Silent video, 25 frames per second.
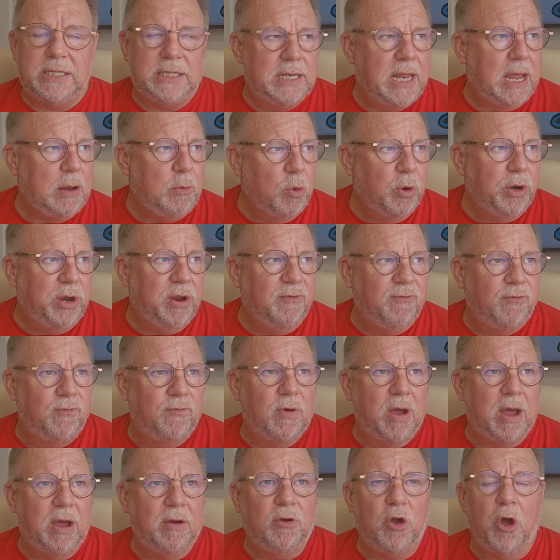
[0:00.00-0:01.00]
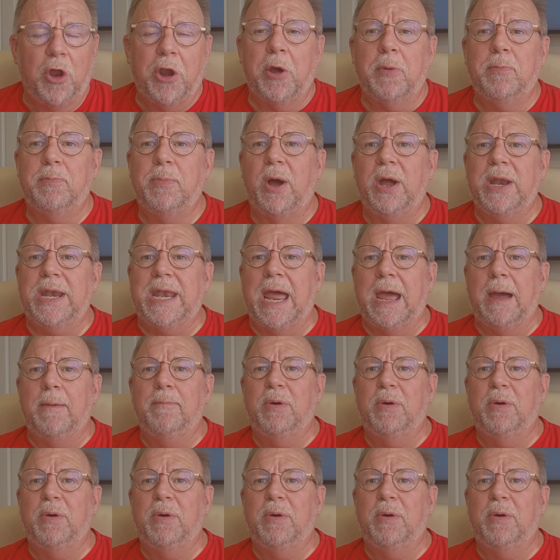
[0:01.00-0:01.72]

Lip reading: they would have gone up by now.